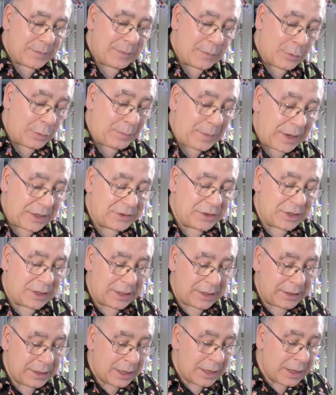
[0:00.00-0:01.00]
Or
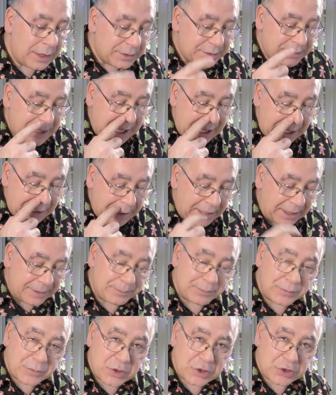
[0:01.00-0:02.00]
basically. Now then,
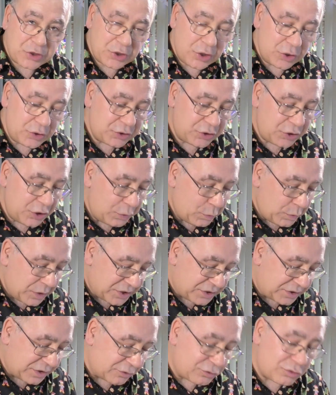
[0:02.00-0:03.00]
should you wish
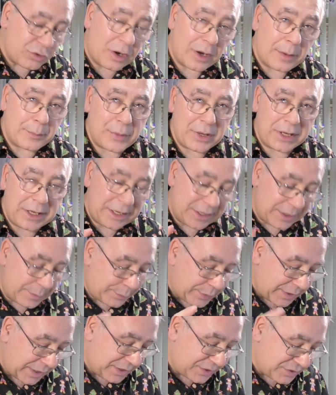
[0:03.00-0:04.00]
to try and put it in a
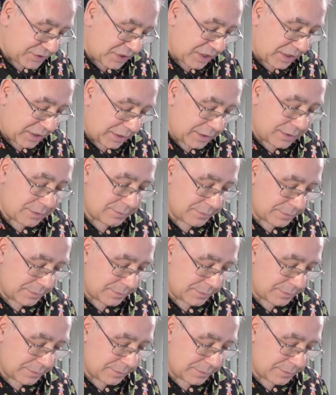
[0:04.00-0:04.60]
P C,